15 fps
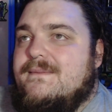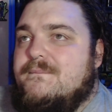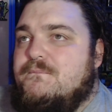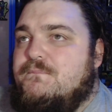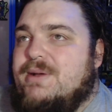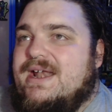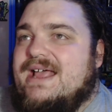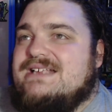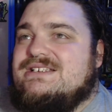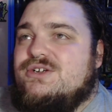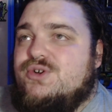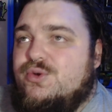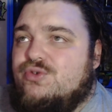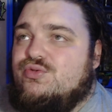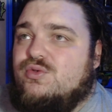But as a
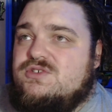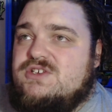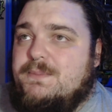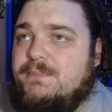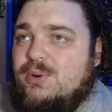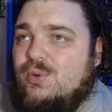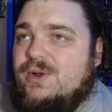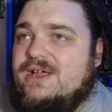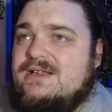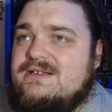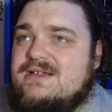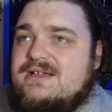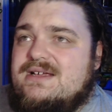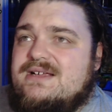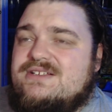neutral supporter,
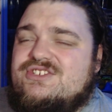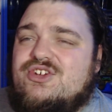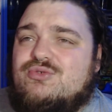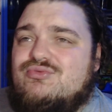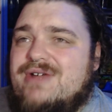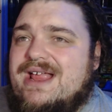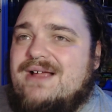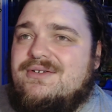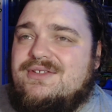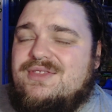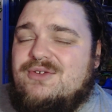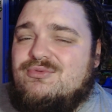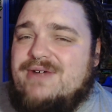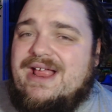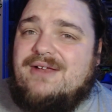to round
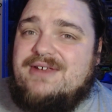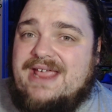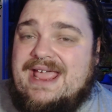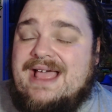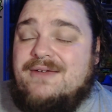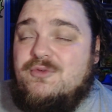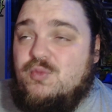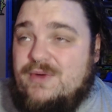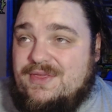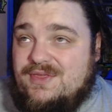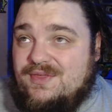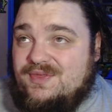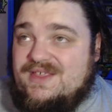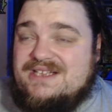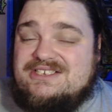the round out
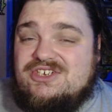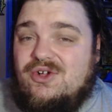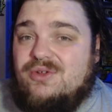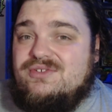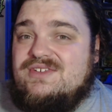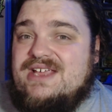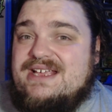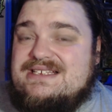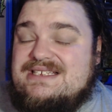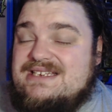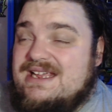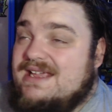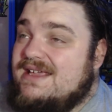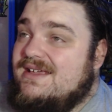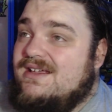with this
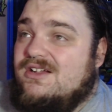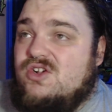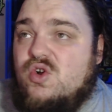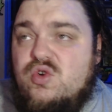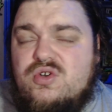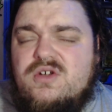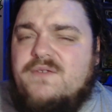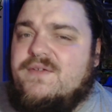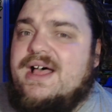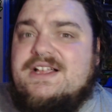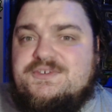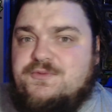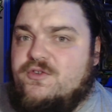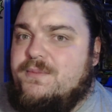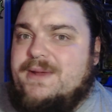contest, couldn't have
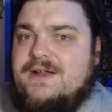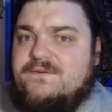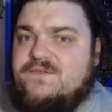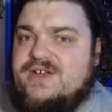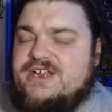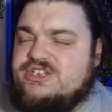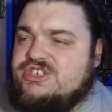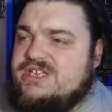asked for a better finish.